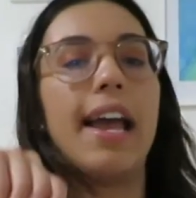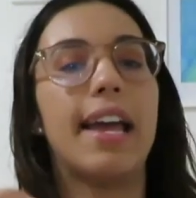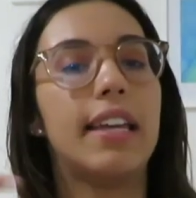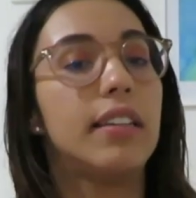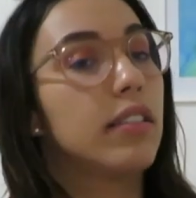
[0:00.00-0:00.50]

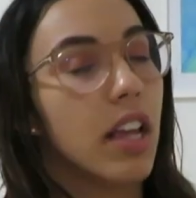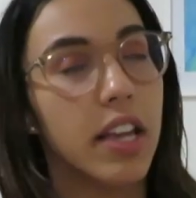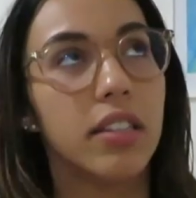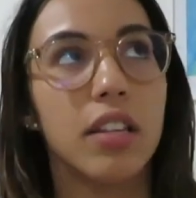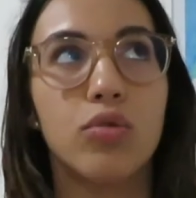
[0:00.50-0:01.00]
and
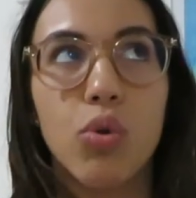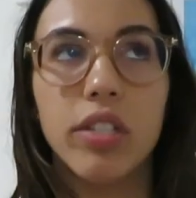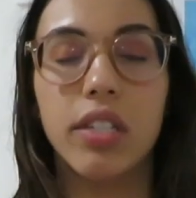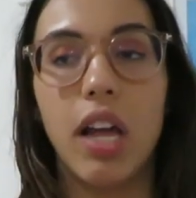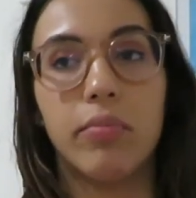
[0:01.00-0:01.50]
it says
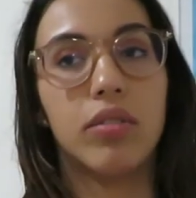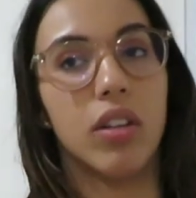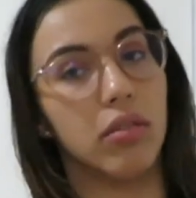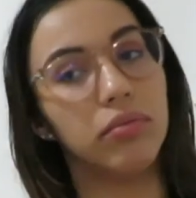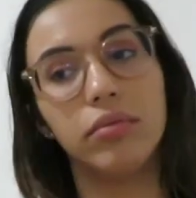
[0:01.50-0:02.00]
one step
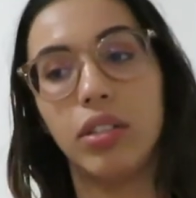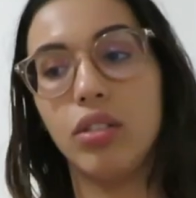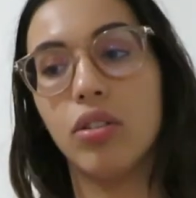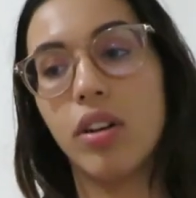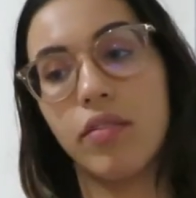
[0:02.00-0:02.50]
so
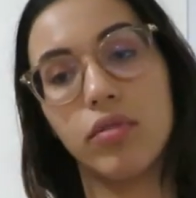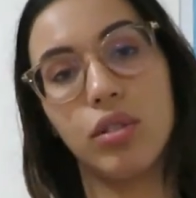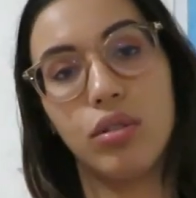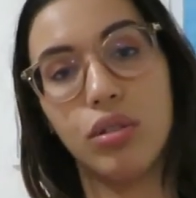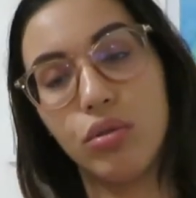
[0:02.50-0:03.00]
you don't have to
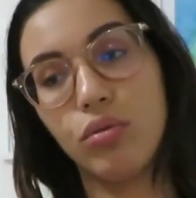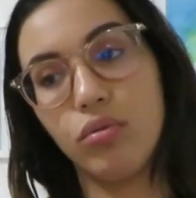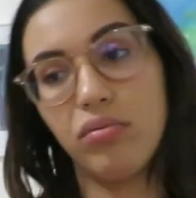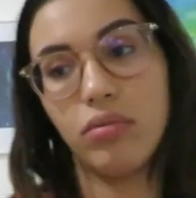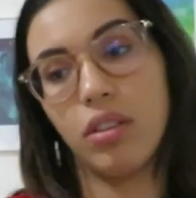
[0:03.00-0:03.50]

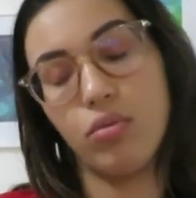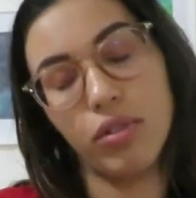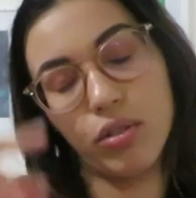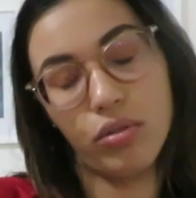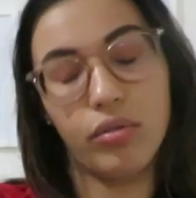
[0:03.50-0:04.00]
do the
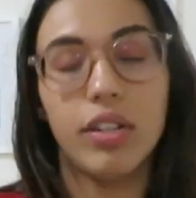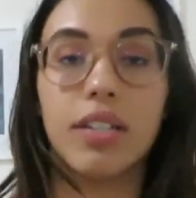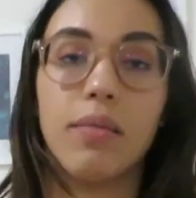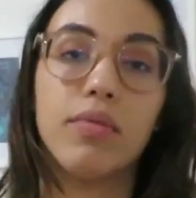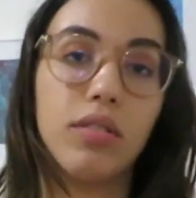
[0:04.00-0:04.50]
one two three
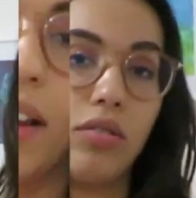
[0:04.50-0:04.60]
steps